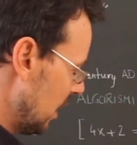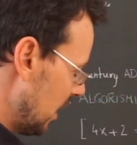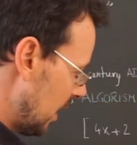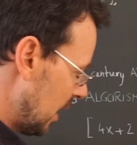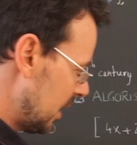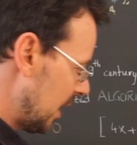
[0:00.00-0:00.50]

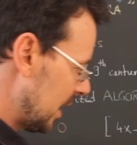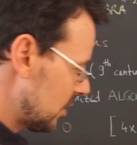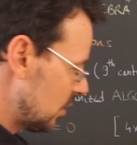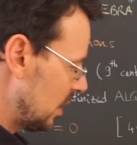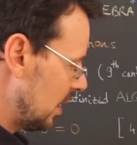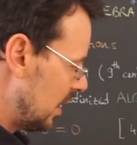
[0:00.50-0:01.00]
And
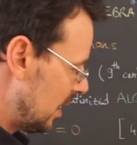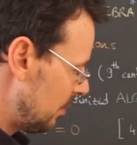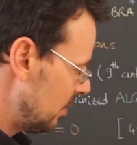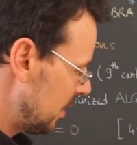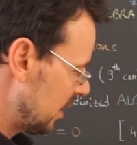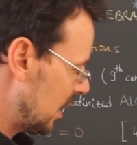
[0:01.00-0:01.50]
actually
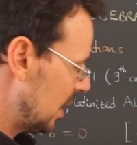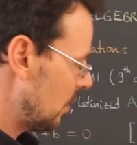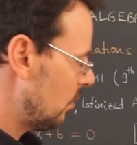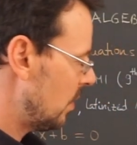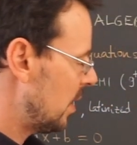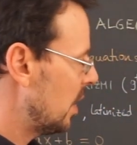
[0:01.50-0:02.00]
Abel and
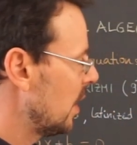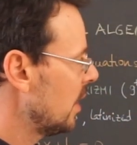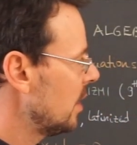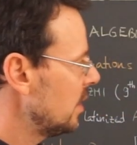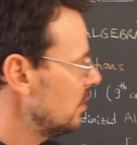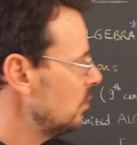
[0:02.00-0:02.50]
Galois
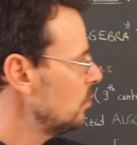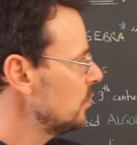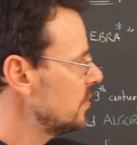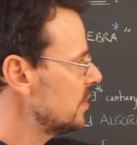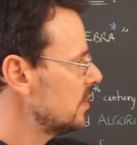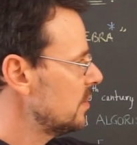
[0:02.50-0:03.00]

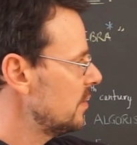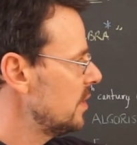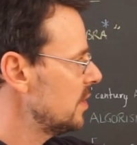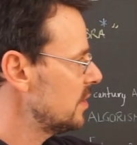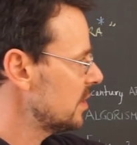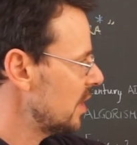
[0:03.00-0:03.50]
used
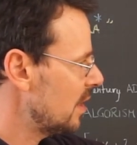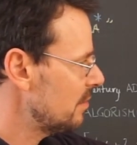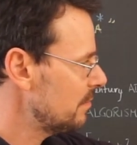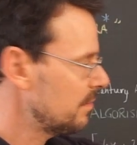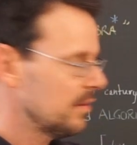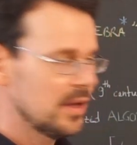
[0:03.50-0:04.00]
this
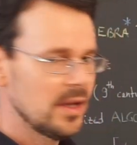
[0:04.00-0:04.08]
stuff